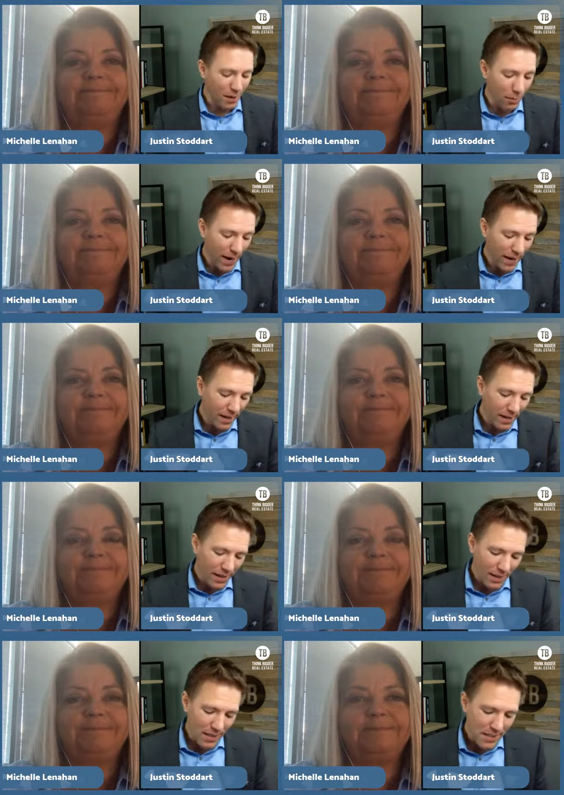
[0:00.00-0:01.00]
Speaker 1: You know, my,
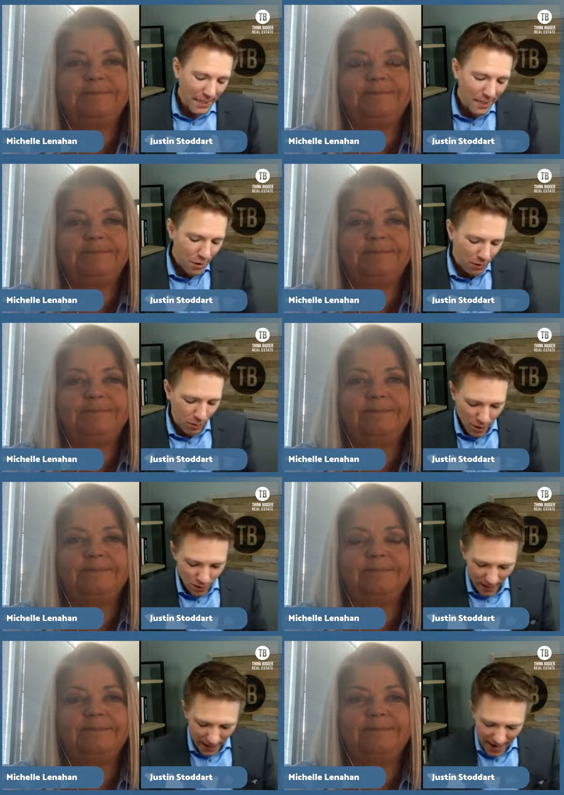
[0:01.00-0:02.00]
the signature
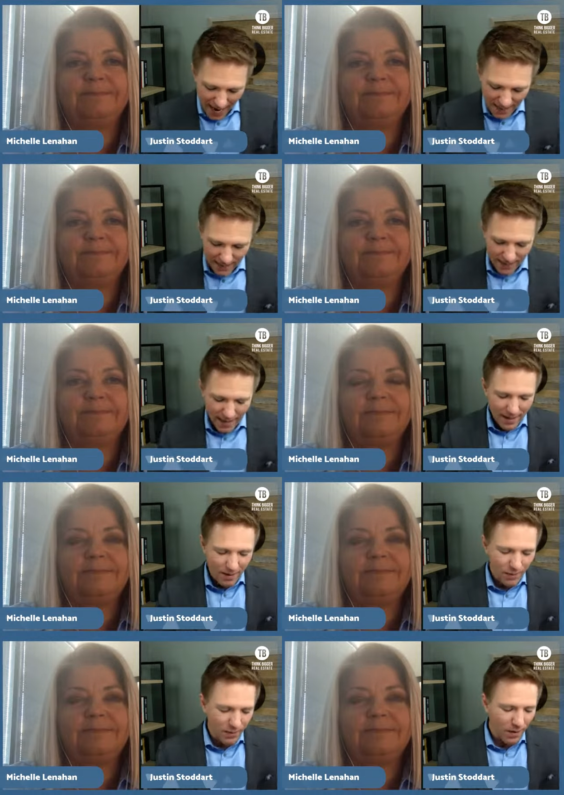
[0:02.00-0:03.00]
question that I ask at the
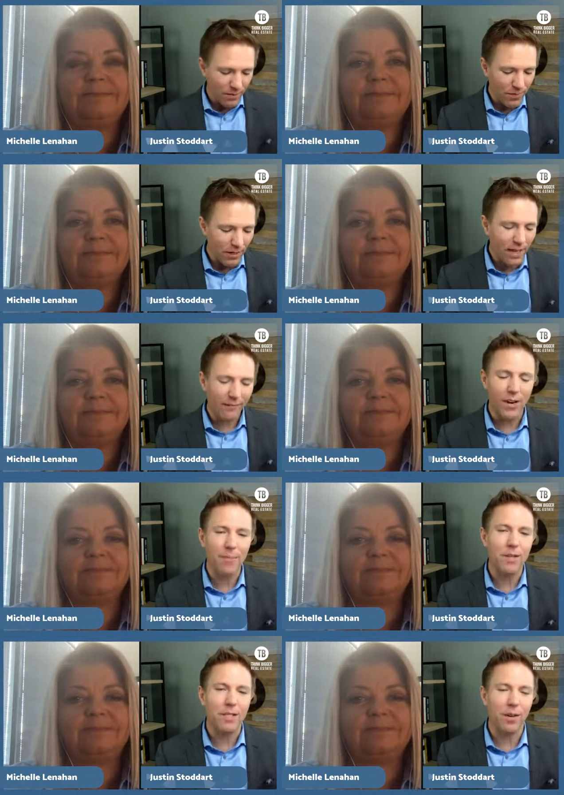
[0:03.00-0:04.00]
end of, of nearly every
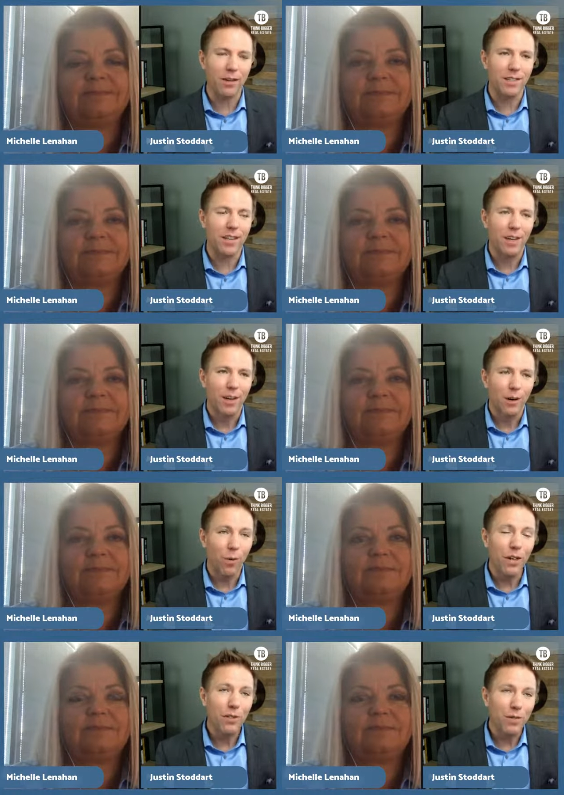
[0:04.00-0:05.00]
episode is,
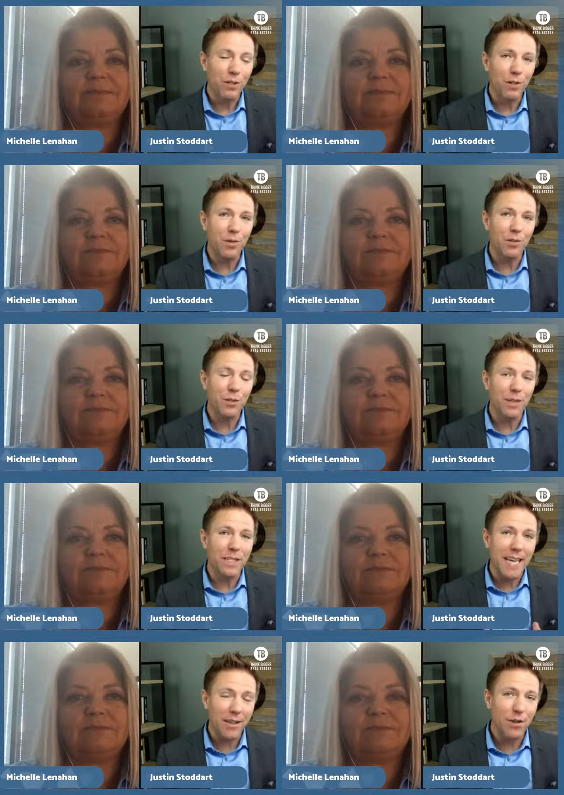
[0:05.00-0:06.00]
what do you do to
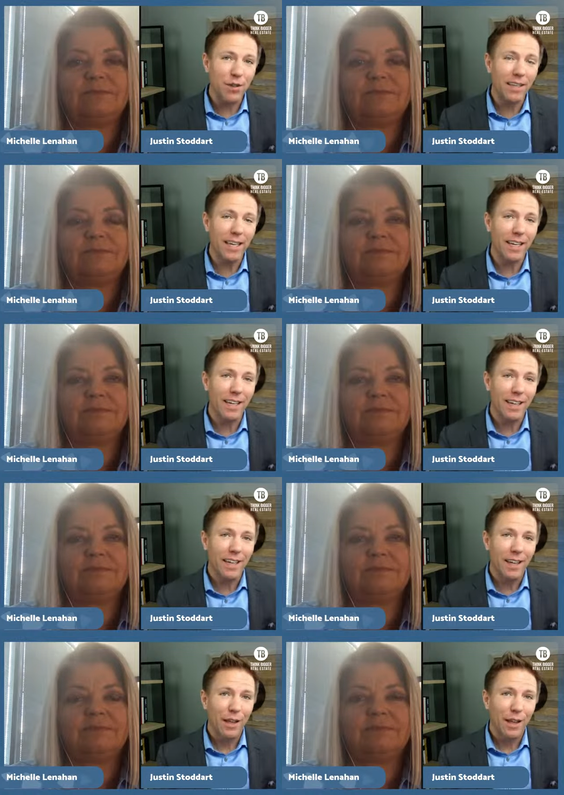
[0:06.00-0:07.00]
intentionally
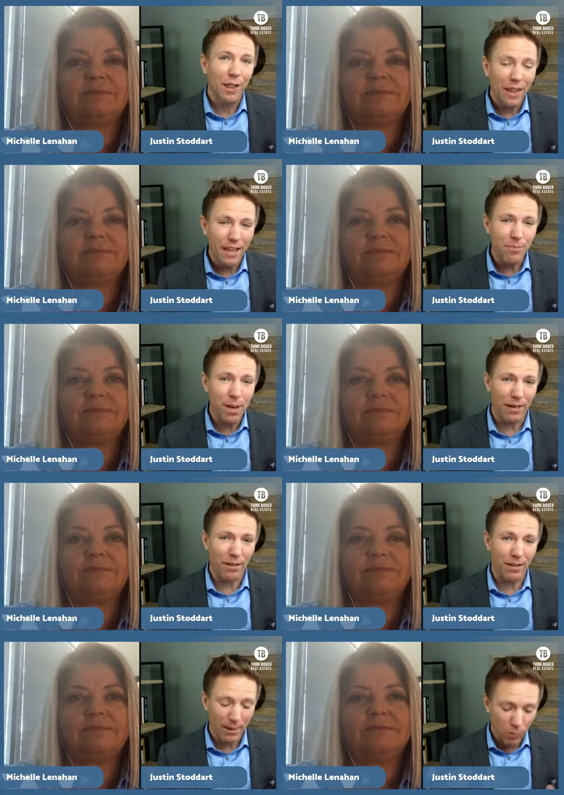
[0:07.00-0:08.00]
think
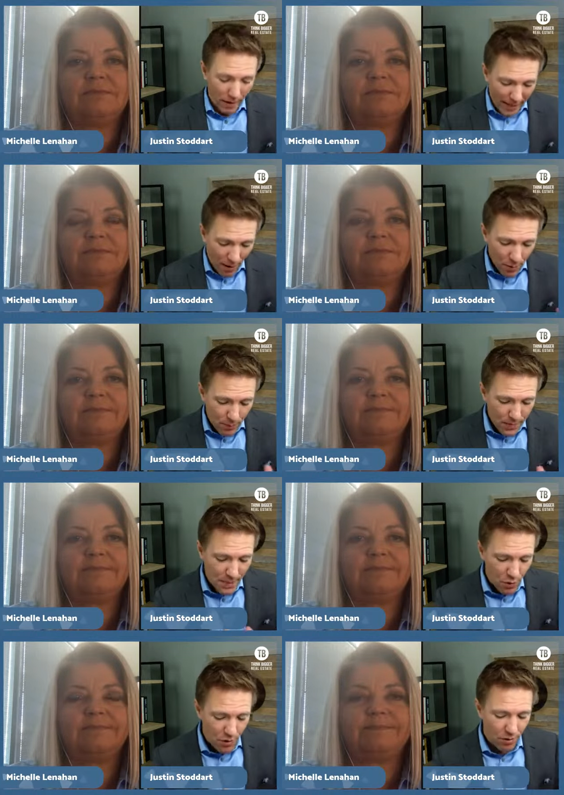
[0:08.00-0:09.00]
bigger? Like what, like how do you
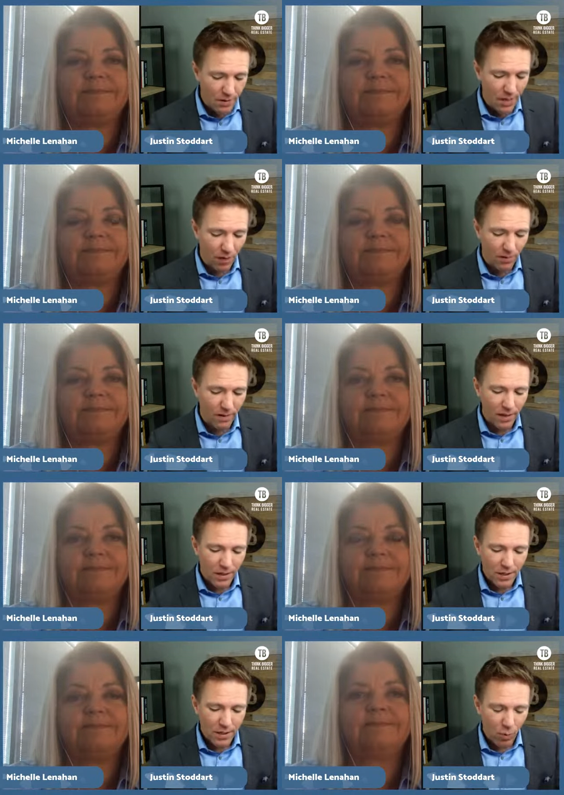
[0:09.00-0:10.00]
position yourself
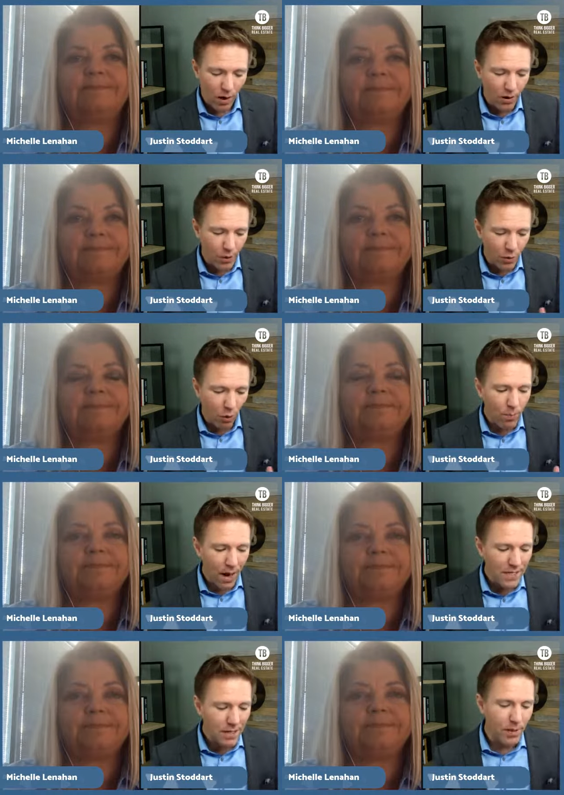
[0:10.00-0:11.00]
to where your
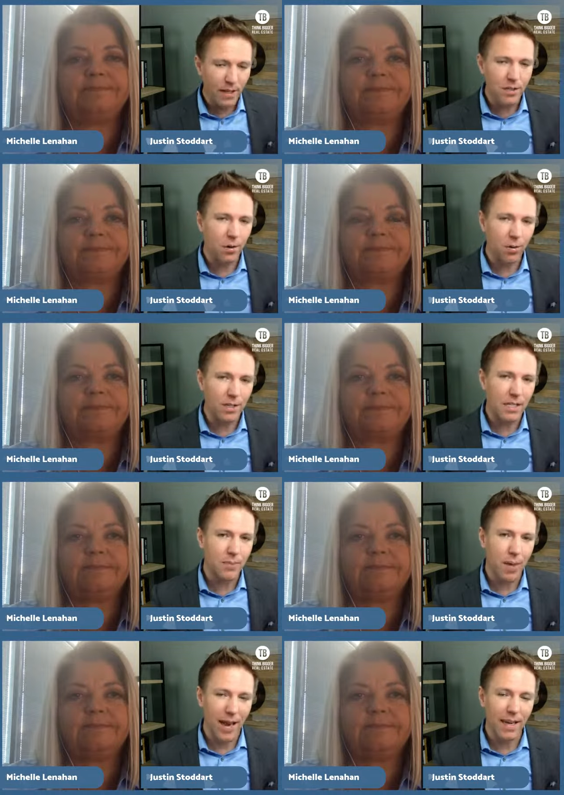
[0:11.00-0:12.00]
possibilities are always
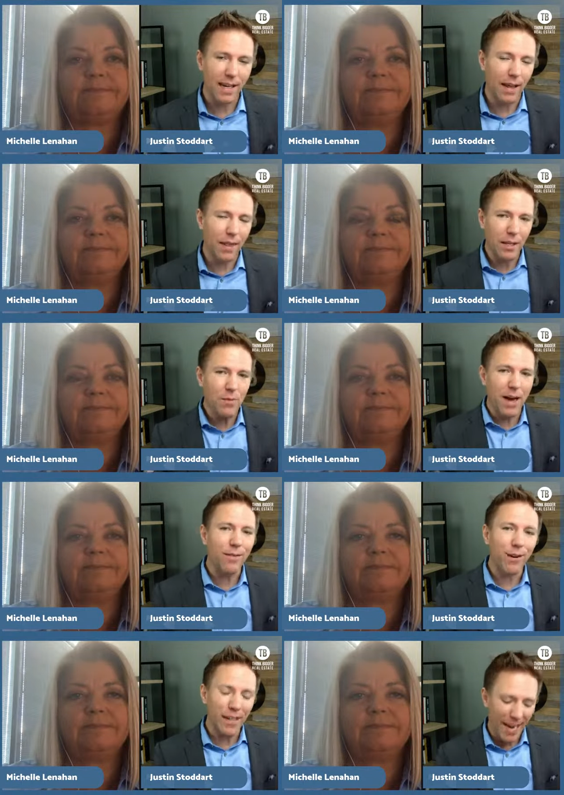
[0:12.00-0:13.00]
expanding? And I think you
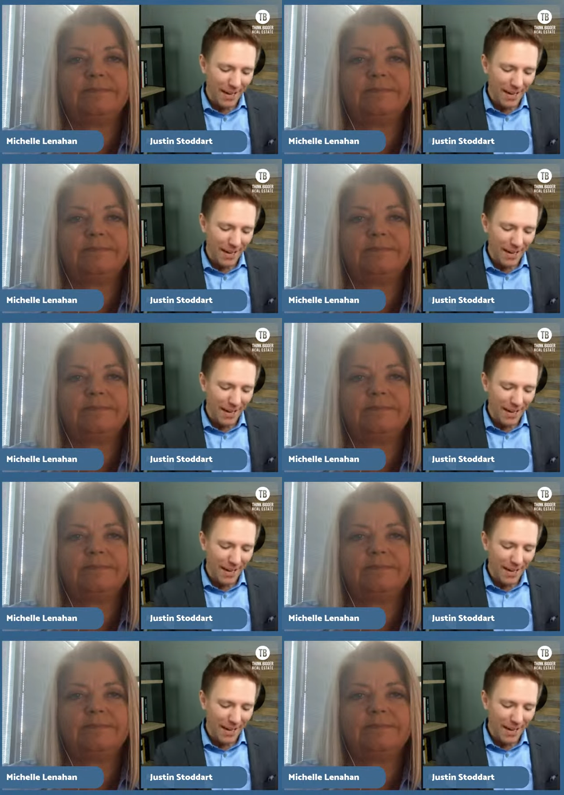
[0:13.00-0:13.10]
might've already